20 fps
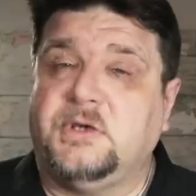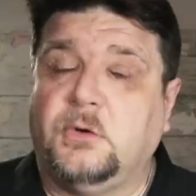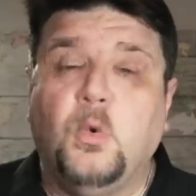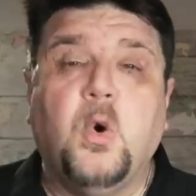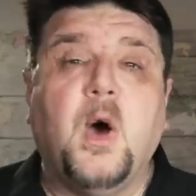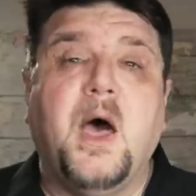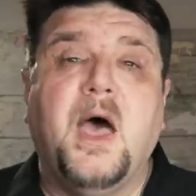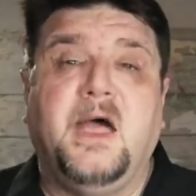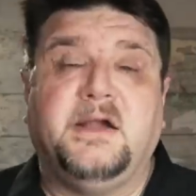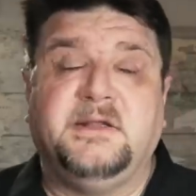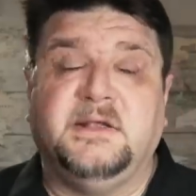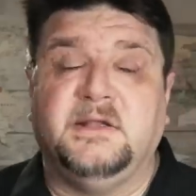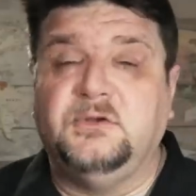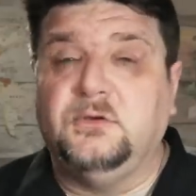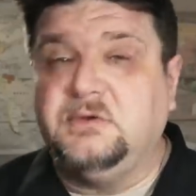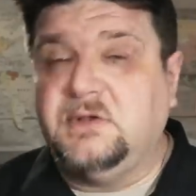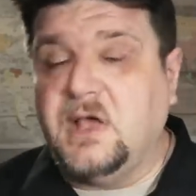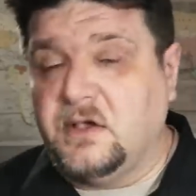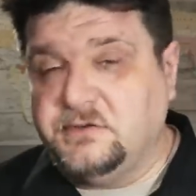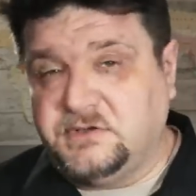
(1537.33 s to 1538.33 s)
acquired in
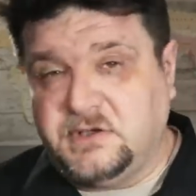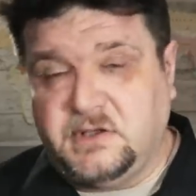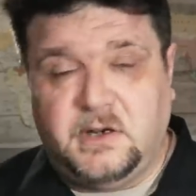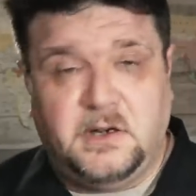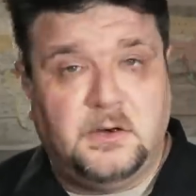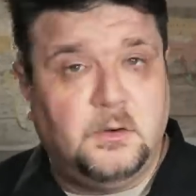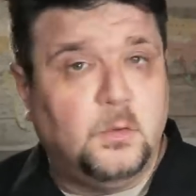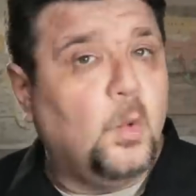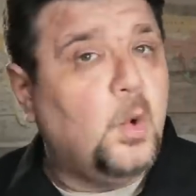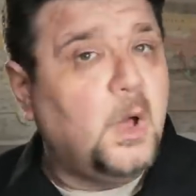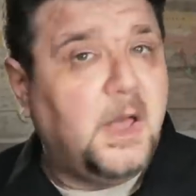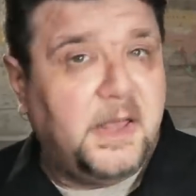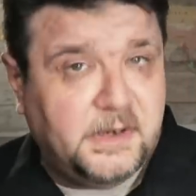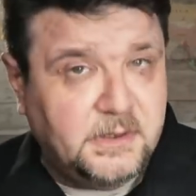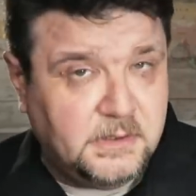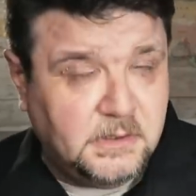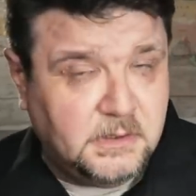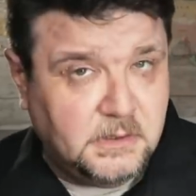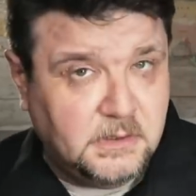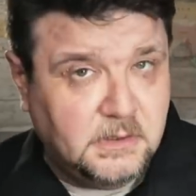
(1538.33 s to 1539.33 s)

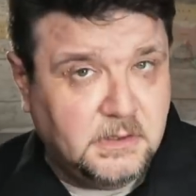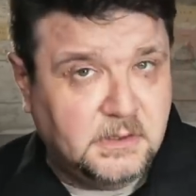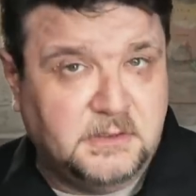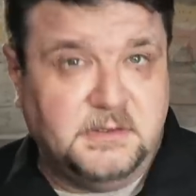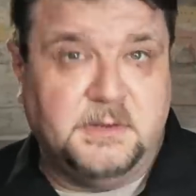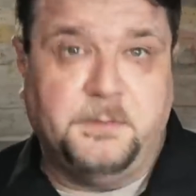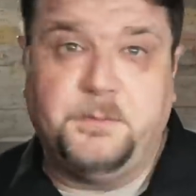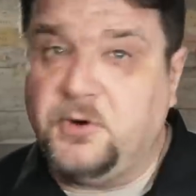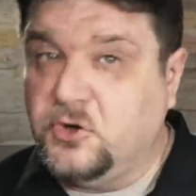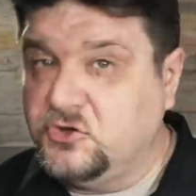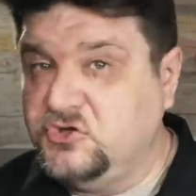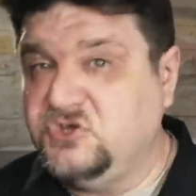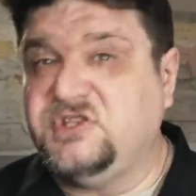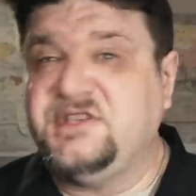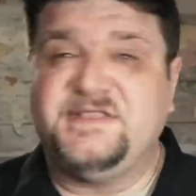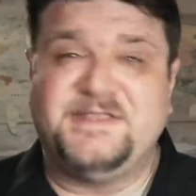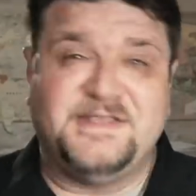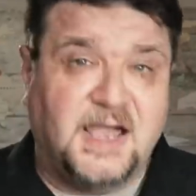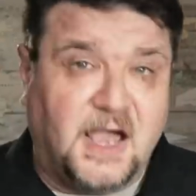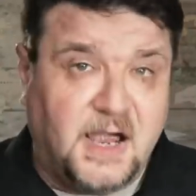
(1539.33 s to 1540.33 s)
2001, the project
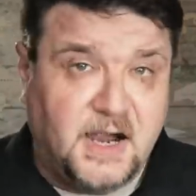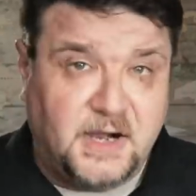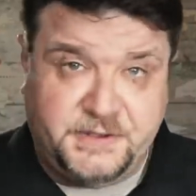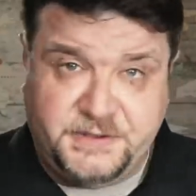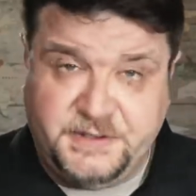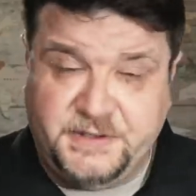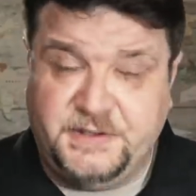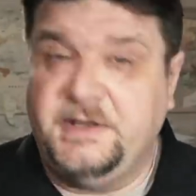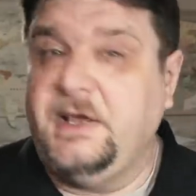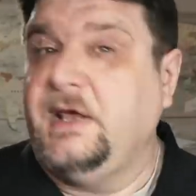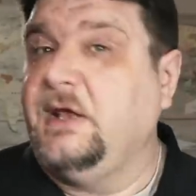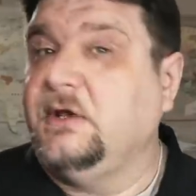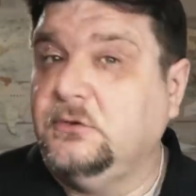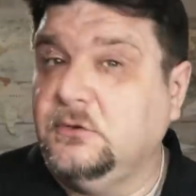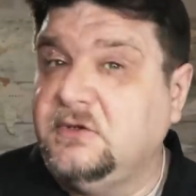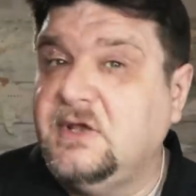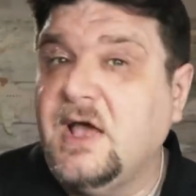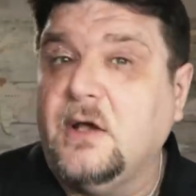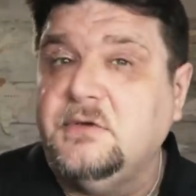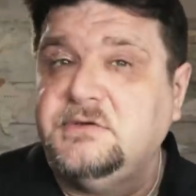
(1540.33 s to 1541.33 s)
started in
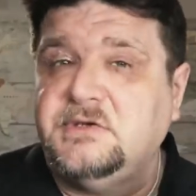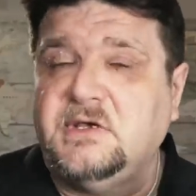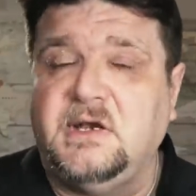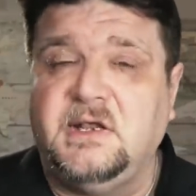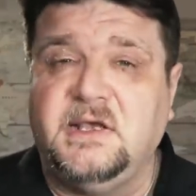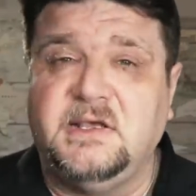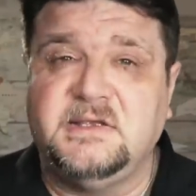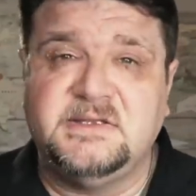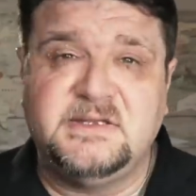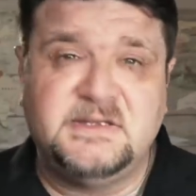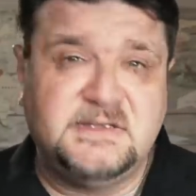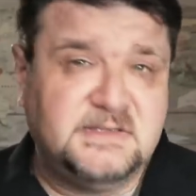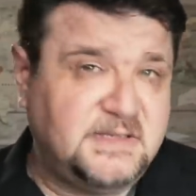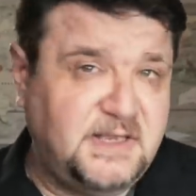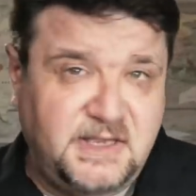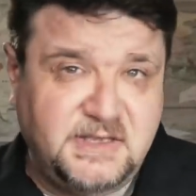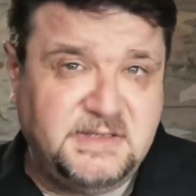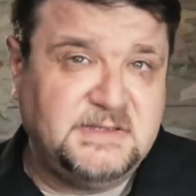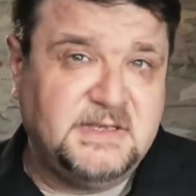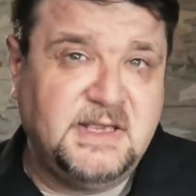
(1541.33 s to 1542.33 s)

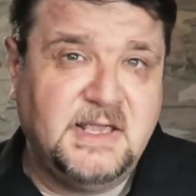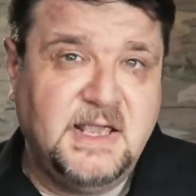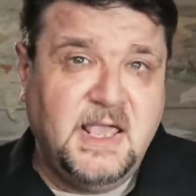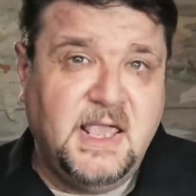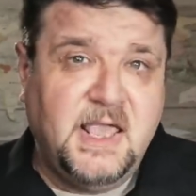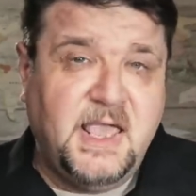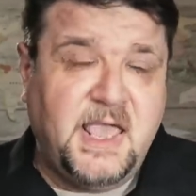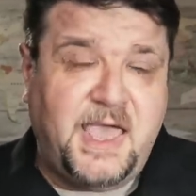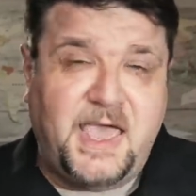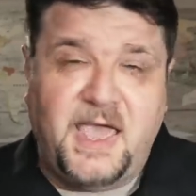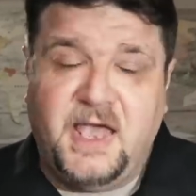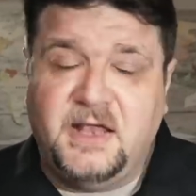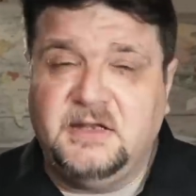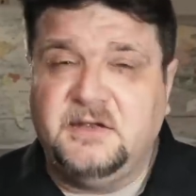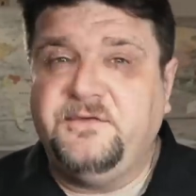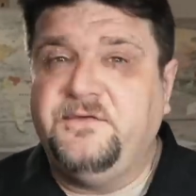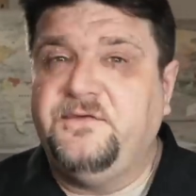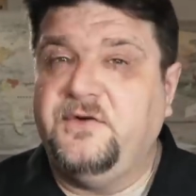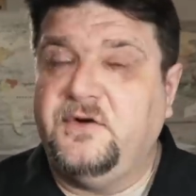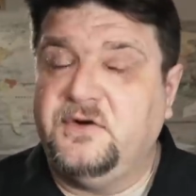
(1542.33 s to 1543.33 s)
2006 and the
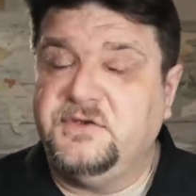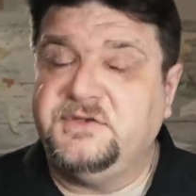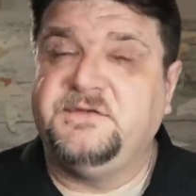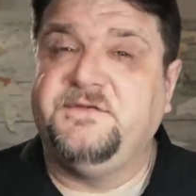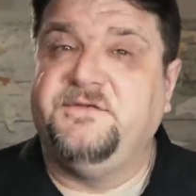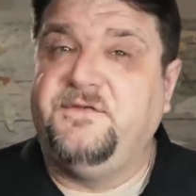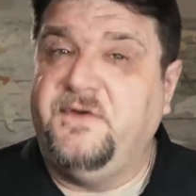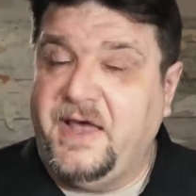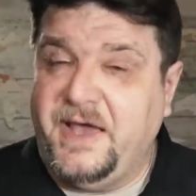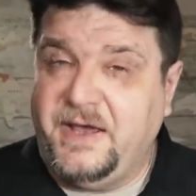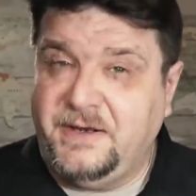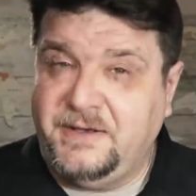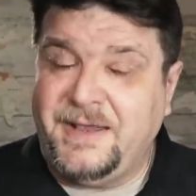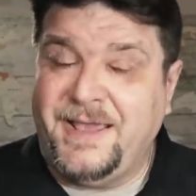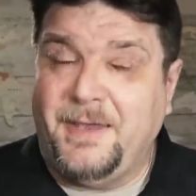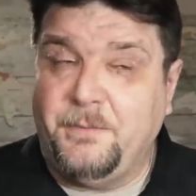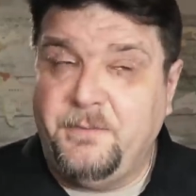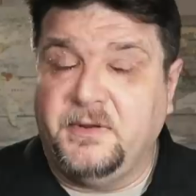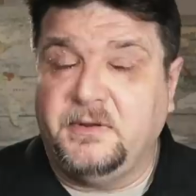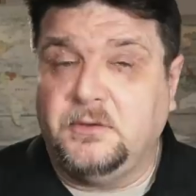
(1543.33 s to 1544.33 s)
first flight
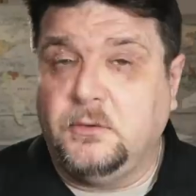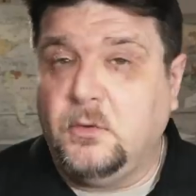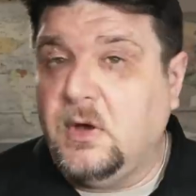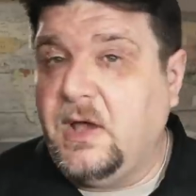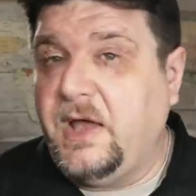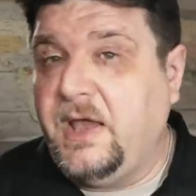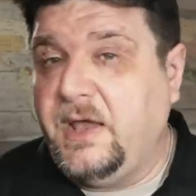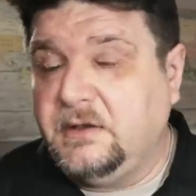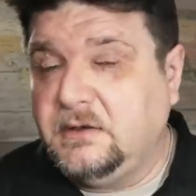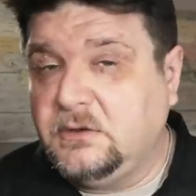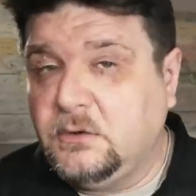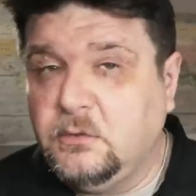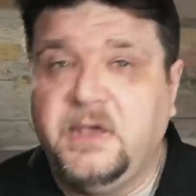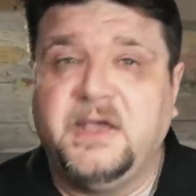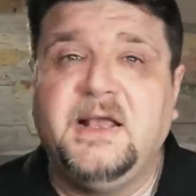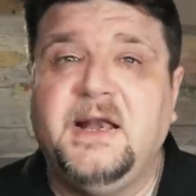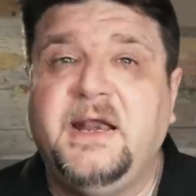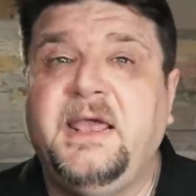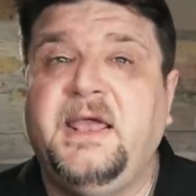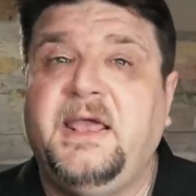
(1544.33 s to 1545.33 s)
happened quite
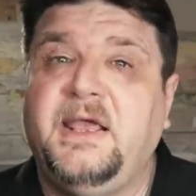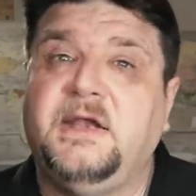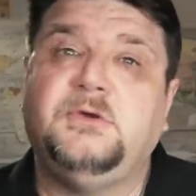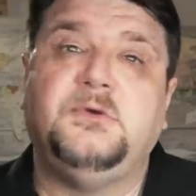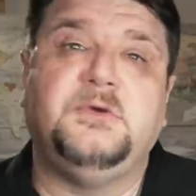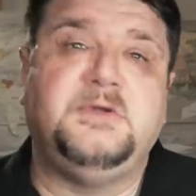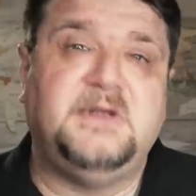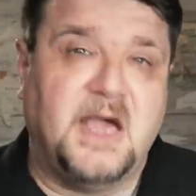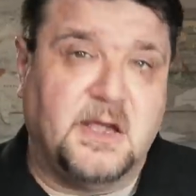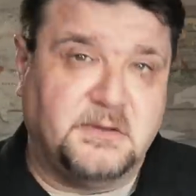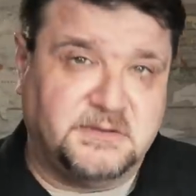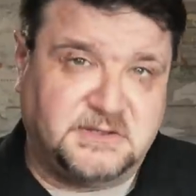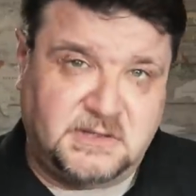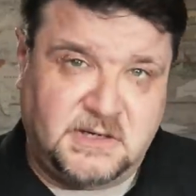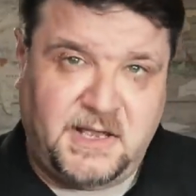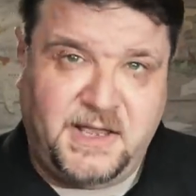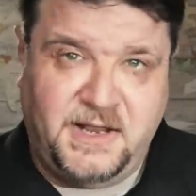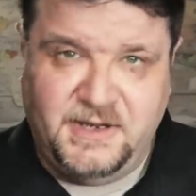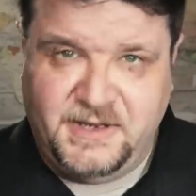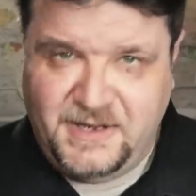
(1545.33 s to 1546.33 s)
quickly in
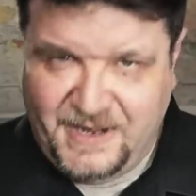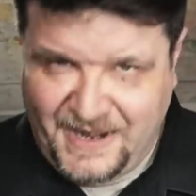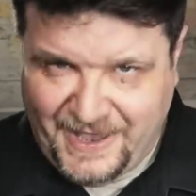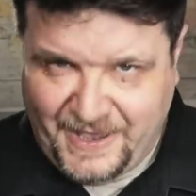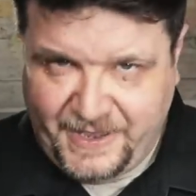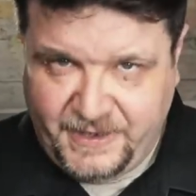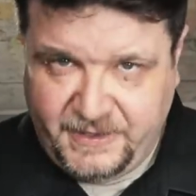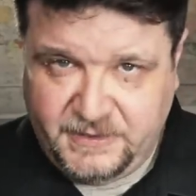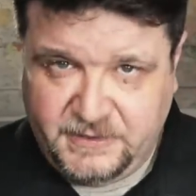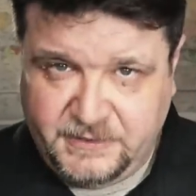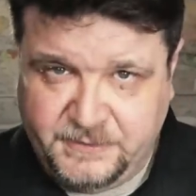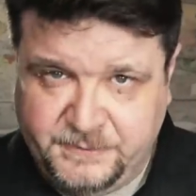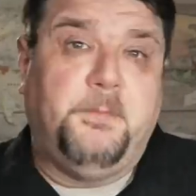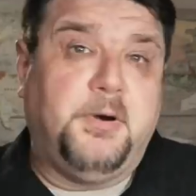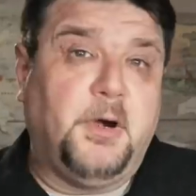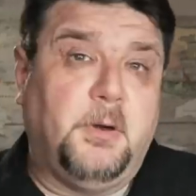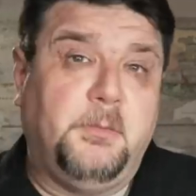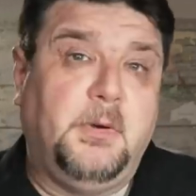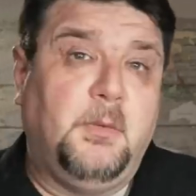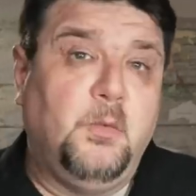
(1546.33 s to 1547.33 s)
2009.
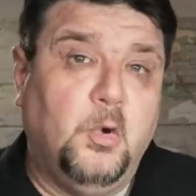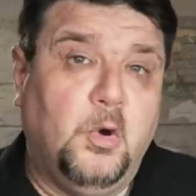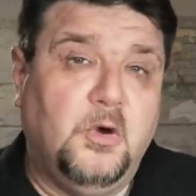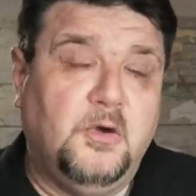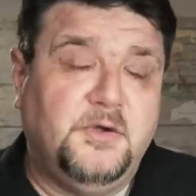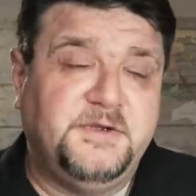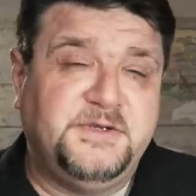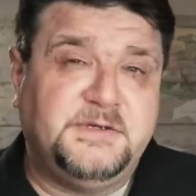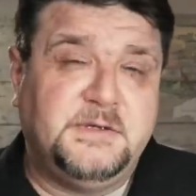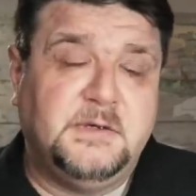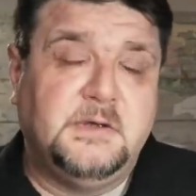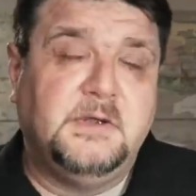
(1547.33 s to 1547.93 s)
Problem was,